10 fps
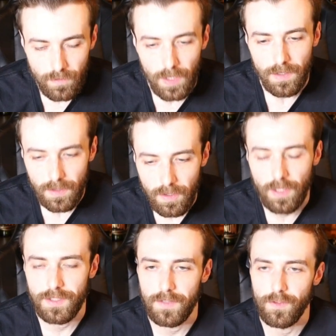right. No,
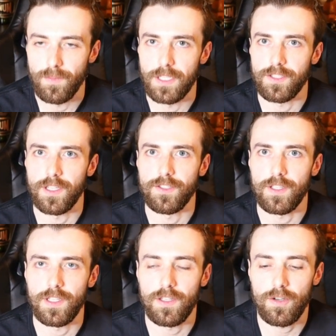that definitely makes sense.
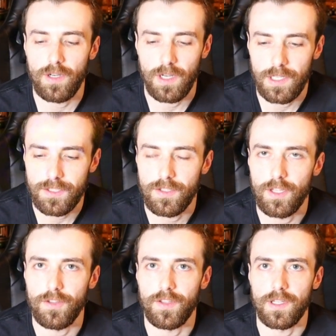And I guess
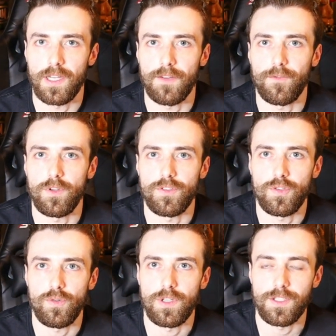another thing I have for you
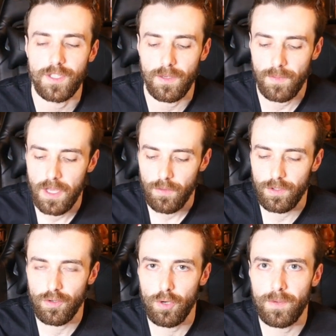too is
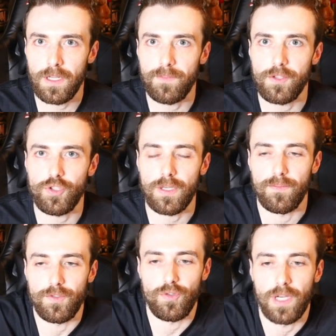when you're opening up the
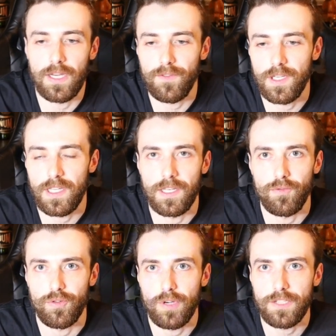gym, do you have like any
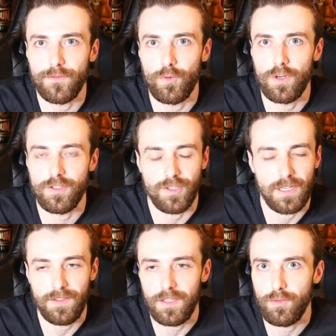regrets for it? Is there
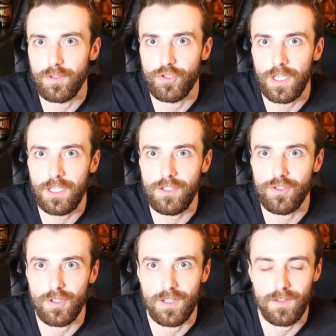anything you would
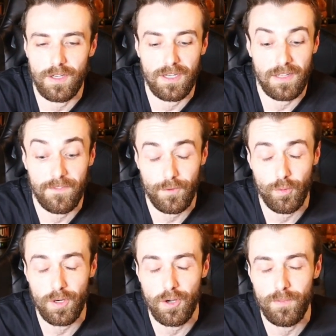change if you
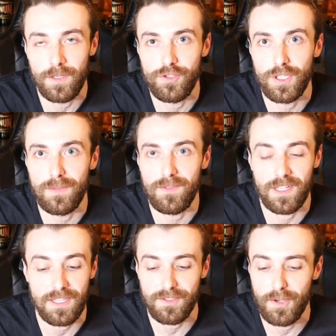were to open a gym?
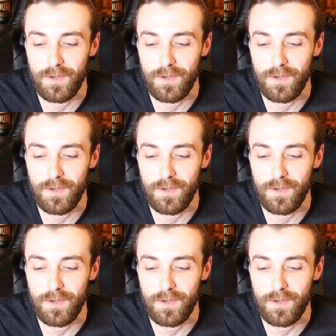I guess